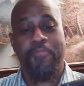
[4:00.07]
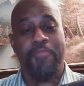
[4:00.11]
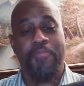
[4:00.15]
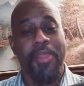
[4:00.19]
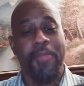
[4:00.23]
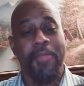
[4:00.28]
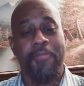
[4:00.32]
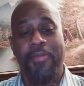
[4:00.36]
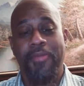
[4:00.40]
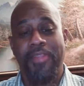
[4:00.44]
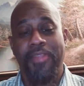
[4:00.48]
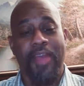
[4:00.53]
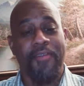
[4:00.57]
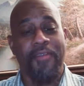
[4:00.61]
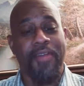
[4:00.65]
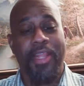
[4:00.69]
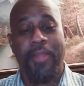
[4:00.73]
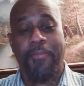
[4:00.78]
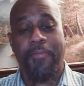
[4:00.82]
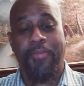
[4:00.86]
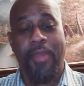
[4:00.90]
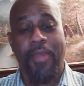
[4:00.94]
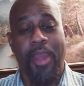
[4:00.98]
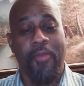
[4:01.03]
People never had a
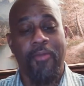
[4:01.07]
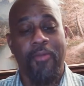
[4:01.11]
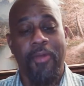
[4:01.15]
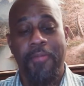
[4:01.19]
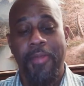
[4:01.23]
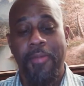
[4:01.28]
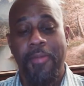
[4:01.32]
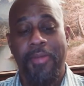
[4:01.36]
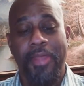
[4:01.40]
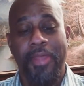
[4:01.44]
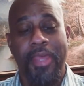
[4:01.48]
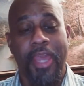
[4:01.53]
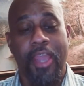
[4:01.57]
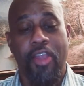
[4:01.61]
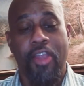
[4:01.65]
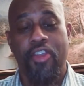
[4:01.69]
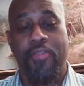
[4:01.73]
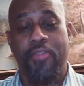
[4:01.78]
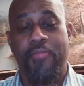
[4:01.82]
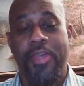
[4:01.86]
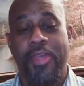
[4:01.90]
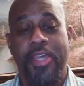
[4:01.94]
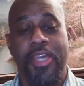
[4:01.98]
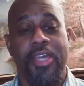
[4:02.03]
problem with people
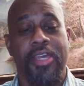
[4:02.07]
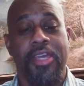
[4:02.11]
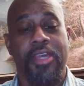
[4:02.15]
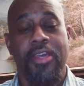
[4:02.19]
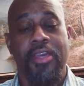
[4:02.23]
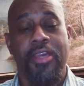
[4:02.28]
hearing me.